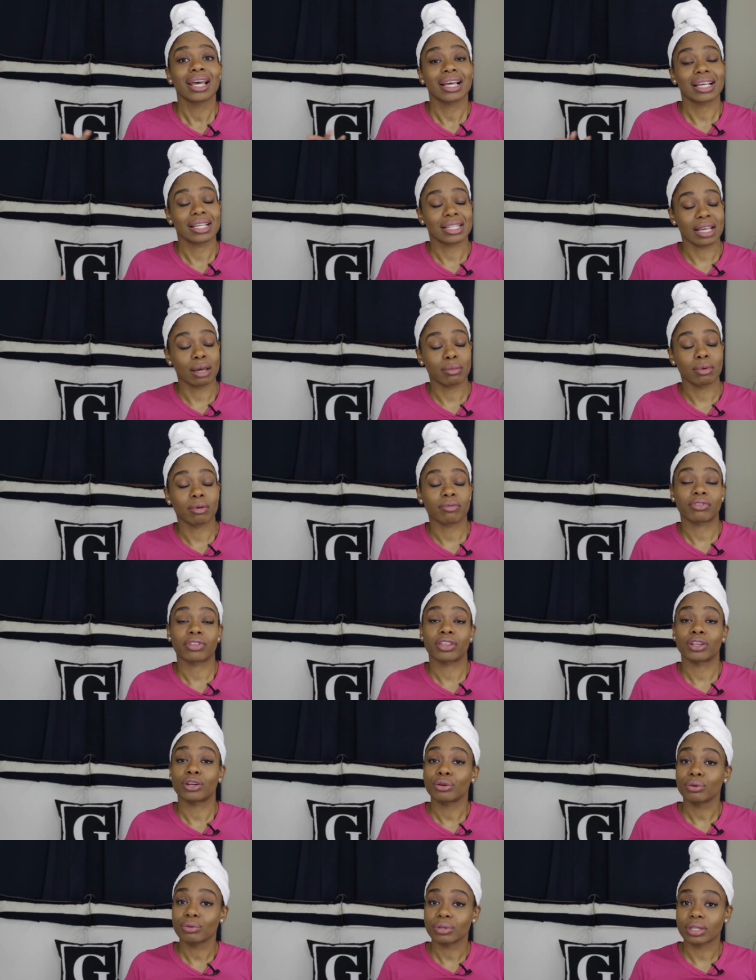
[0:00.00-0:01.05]
and sign up for the
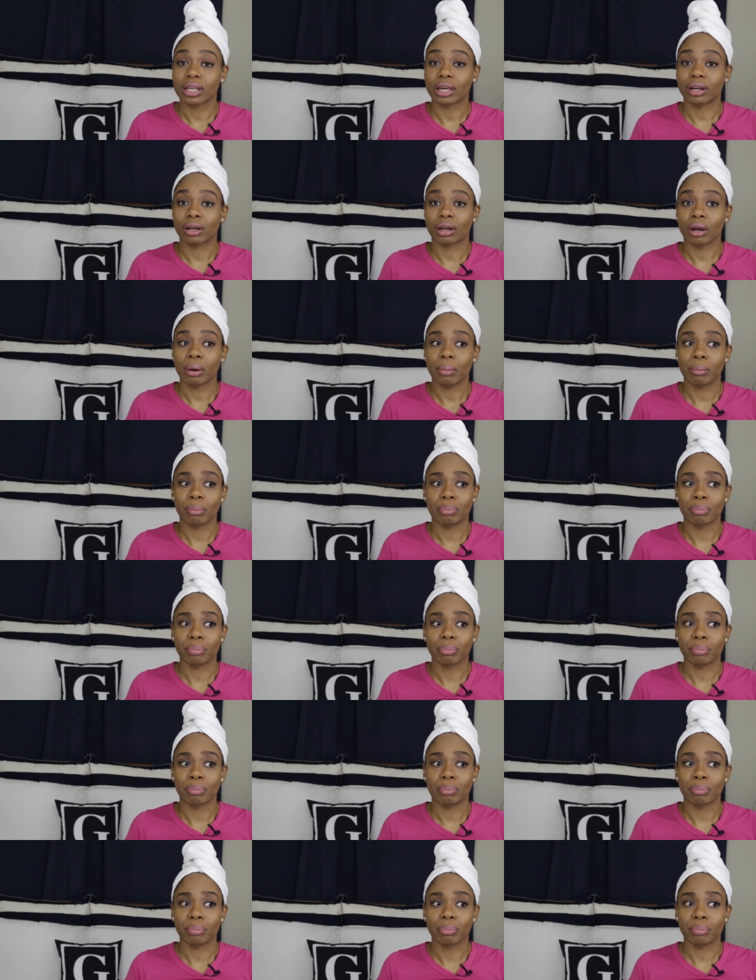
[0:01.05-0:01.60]
newsletter